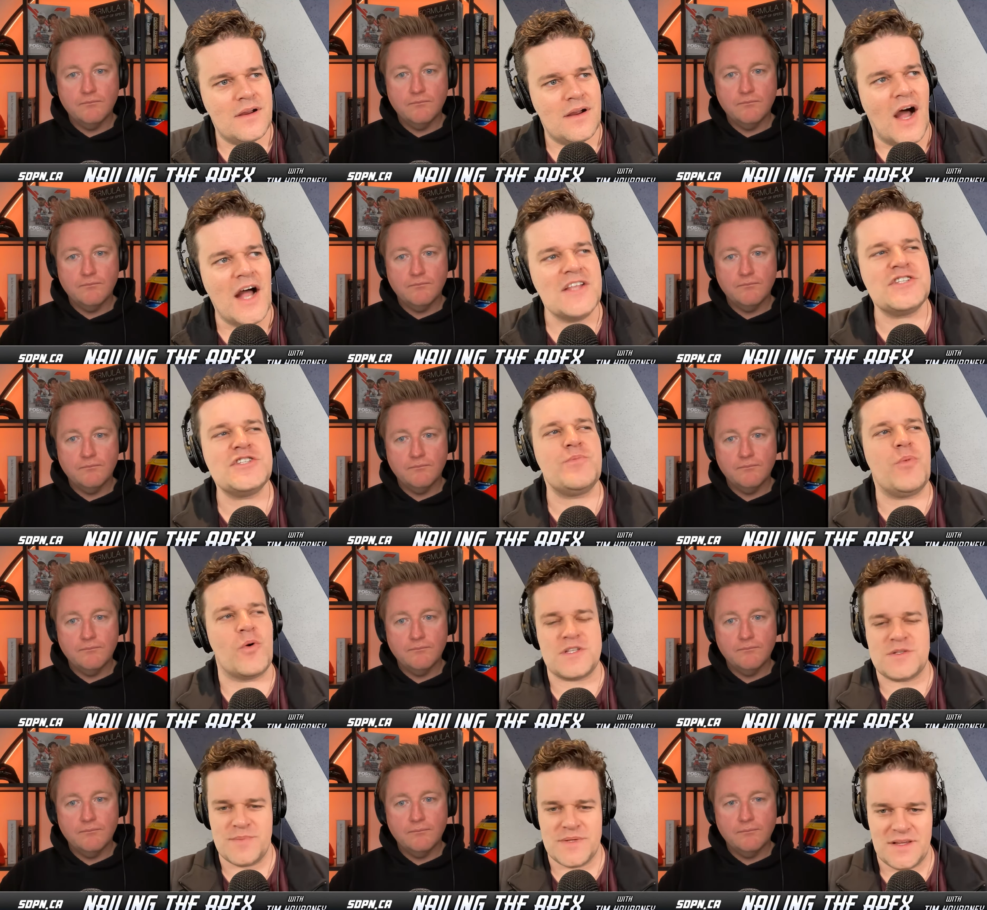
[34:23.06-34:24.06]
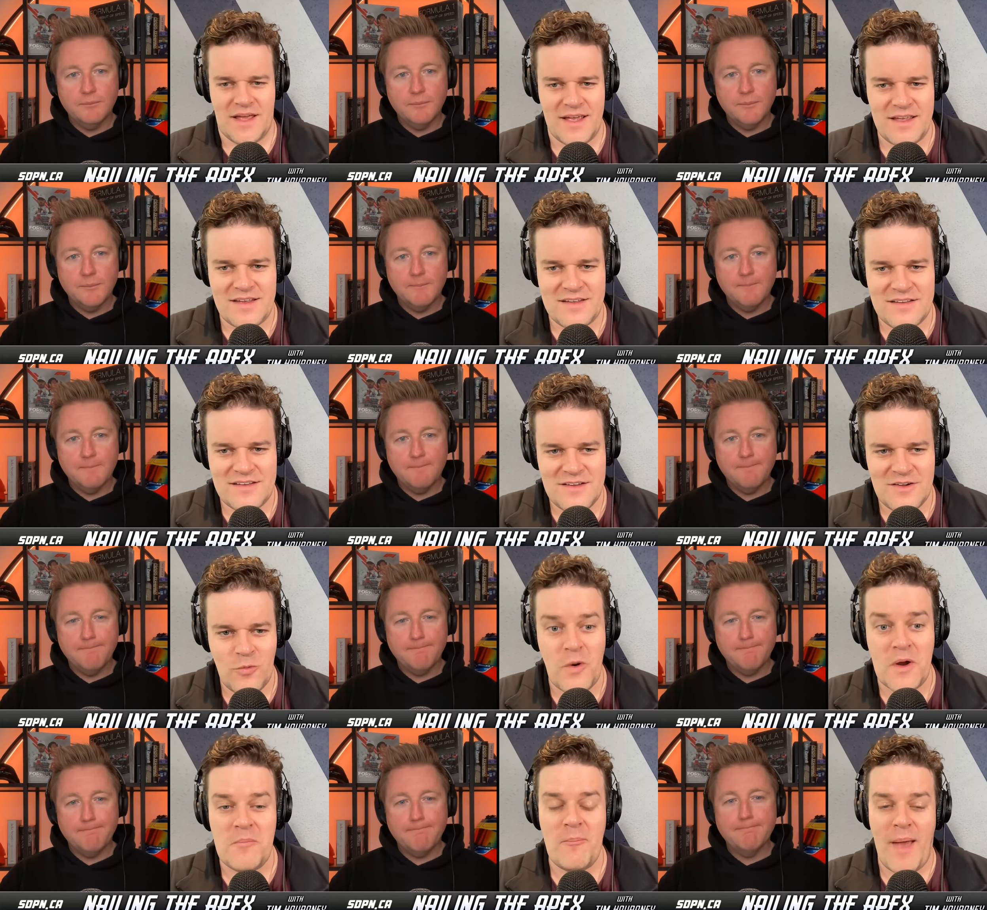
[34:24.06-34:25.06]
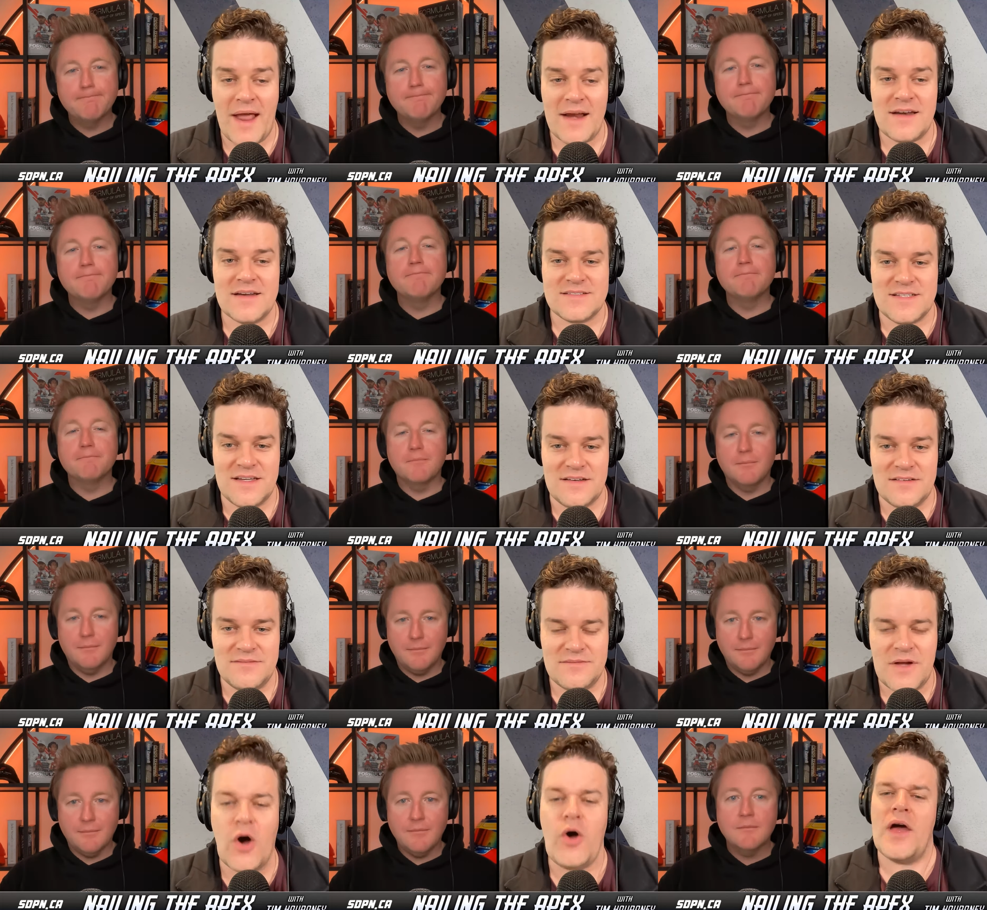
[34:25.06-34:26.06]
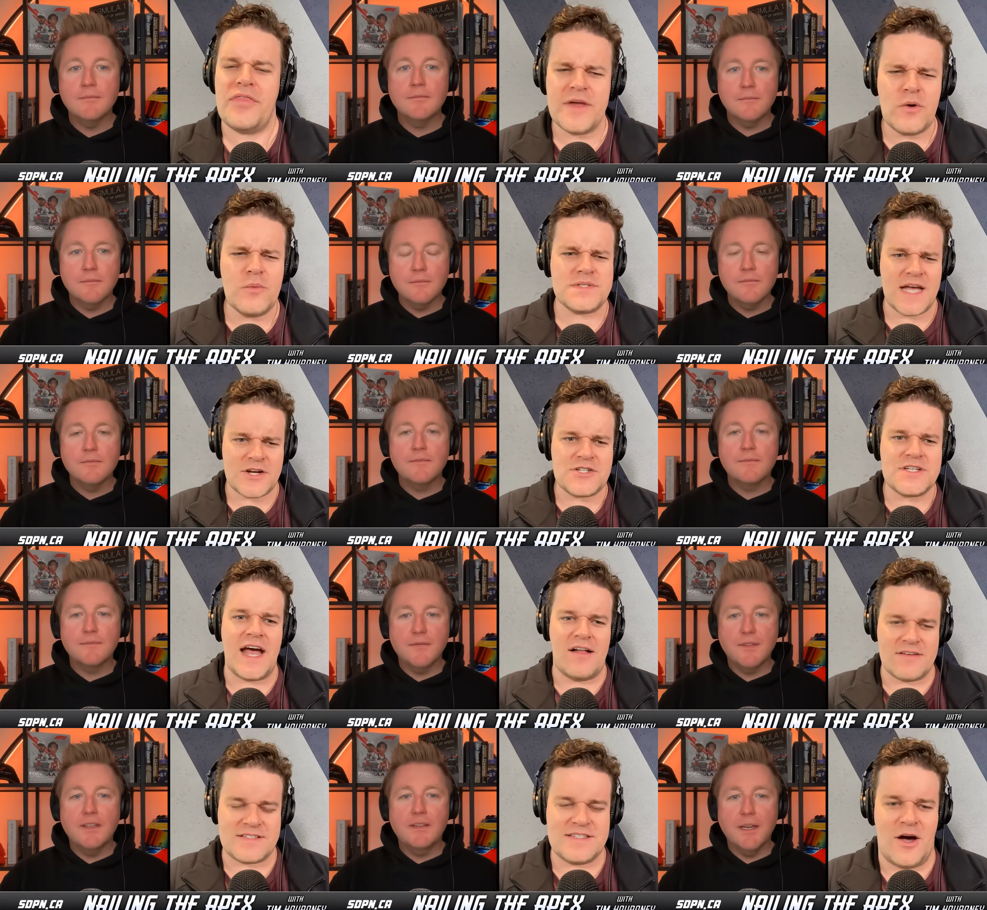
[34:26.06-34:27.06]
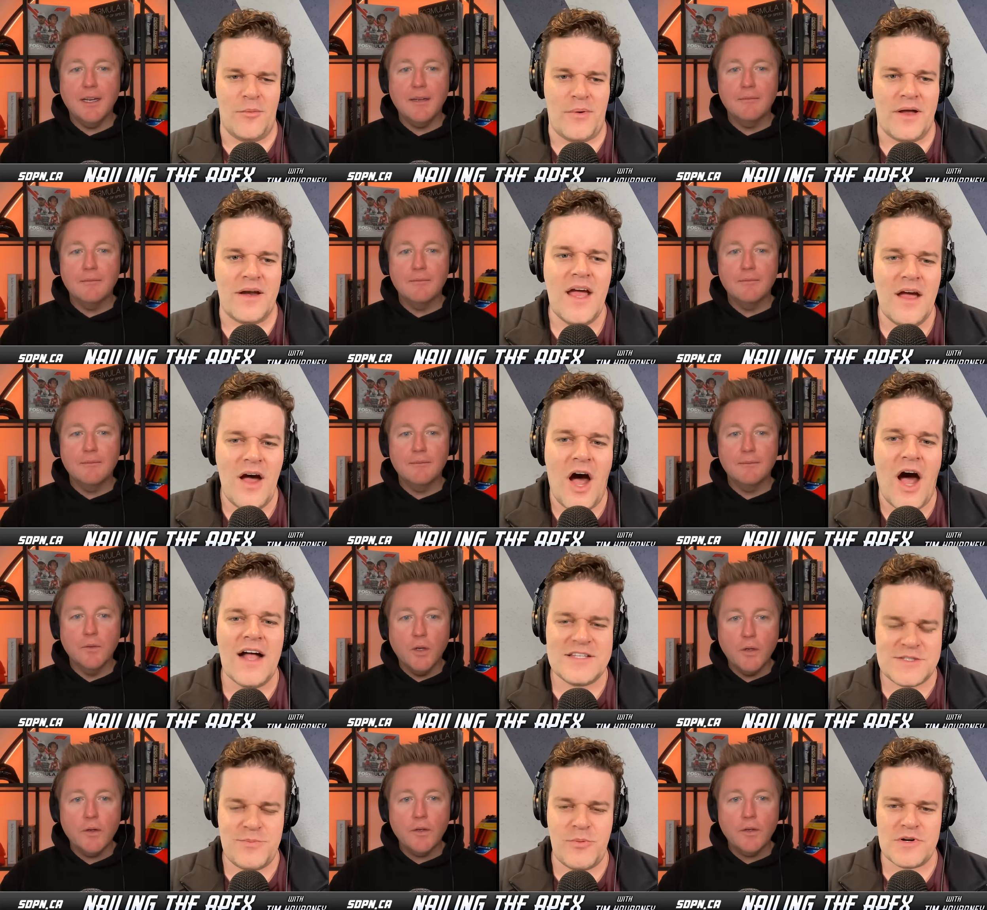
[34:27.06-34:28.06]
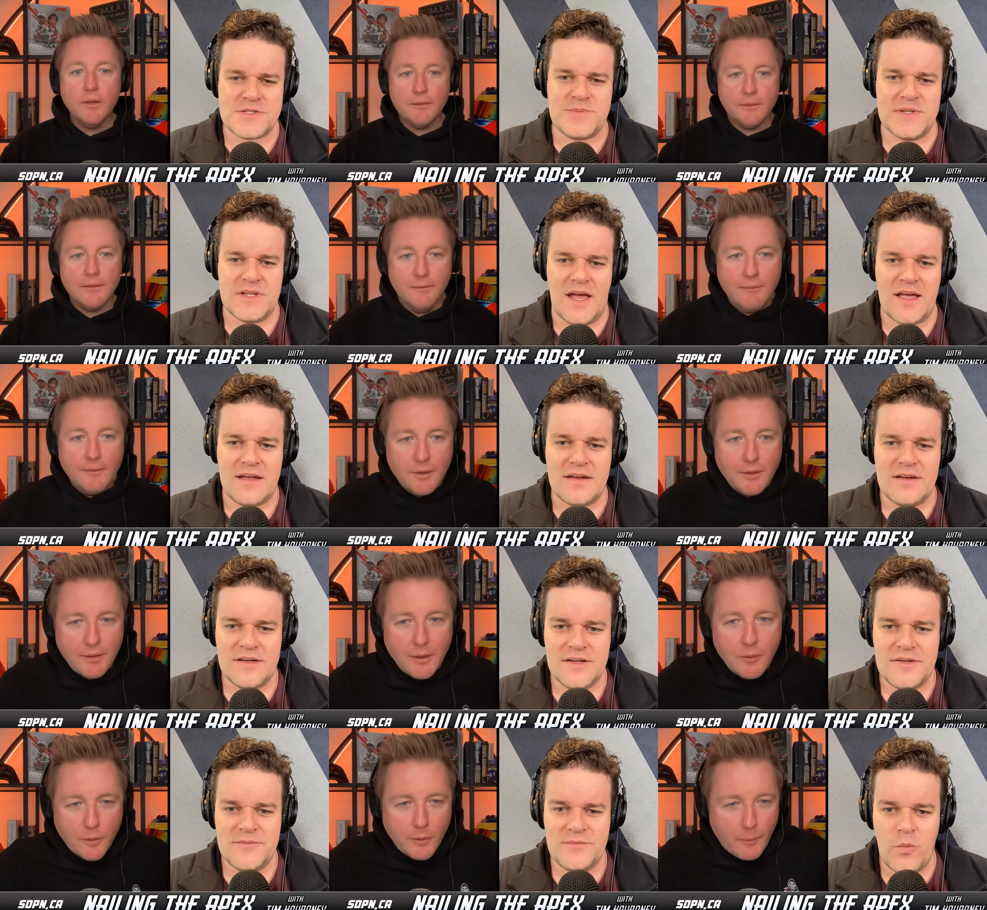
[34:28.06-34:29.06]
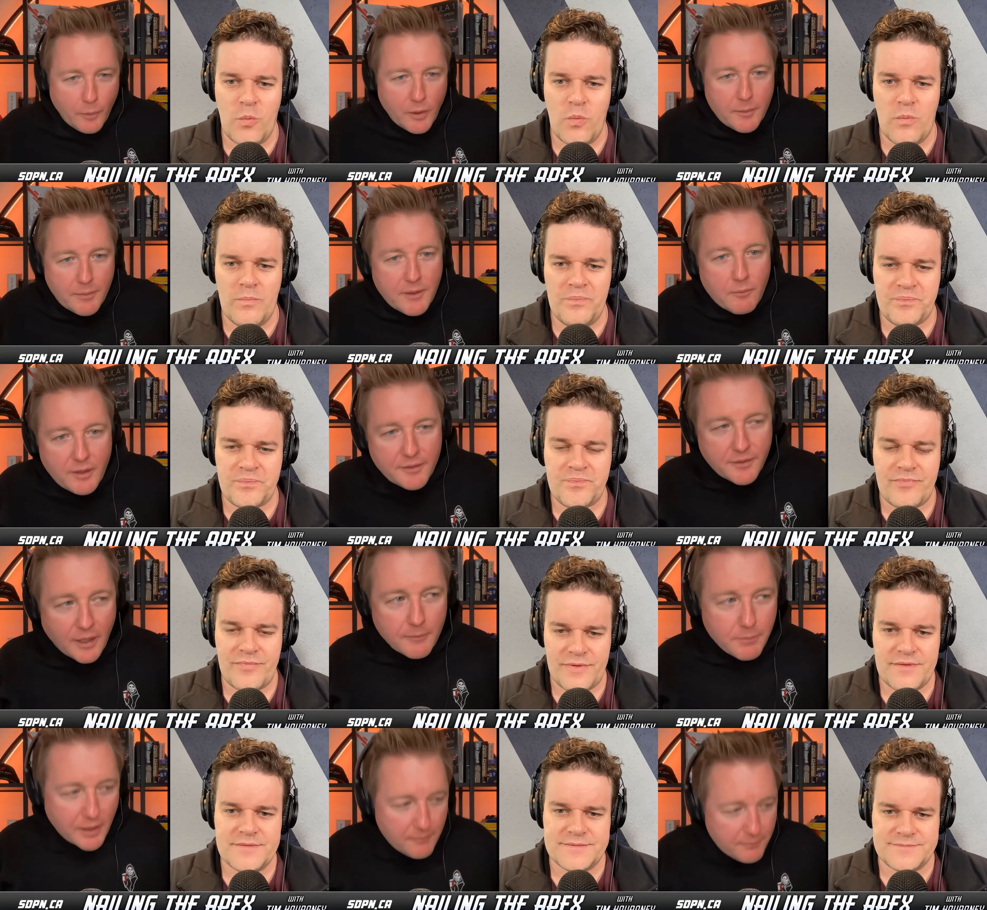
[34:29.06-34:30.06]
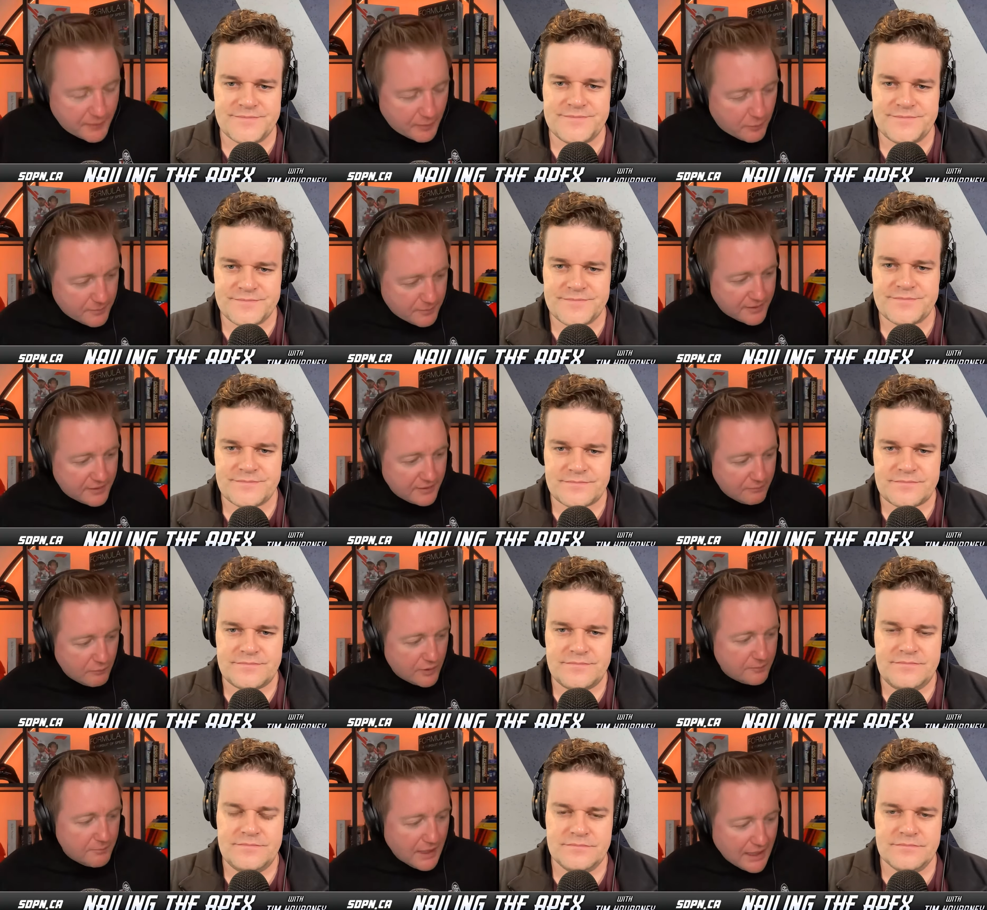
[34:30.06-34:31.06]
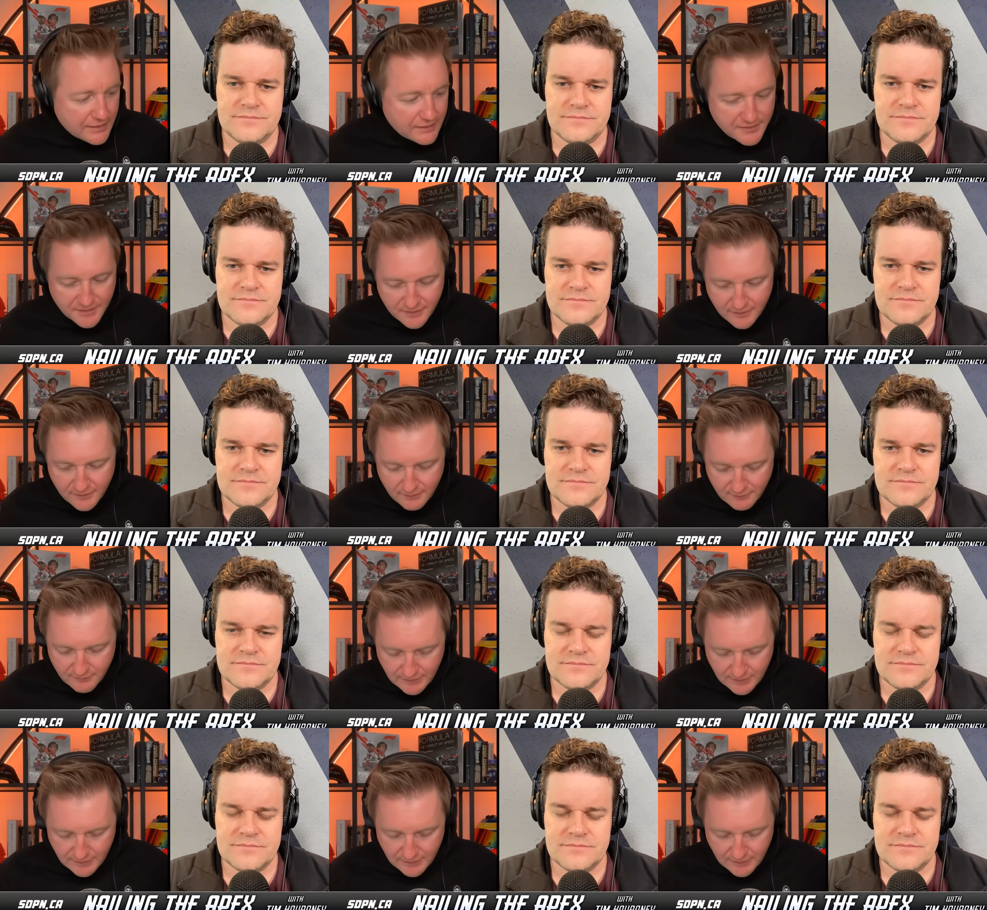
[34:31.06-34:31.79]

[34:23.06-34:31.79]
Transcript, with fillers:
Speaker 1: unsportsmanlike when Magnussen. Oh, I think it was actually Alex yeah. Albon. Unsportsmanlike.
Speaker 2: No, no, it, it would have been with. Uh, it would have been with Magnussen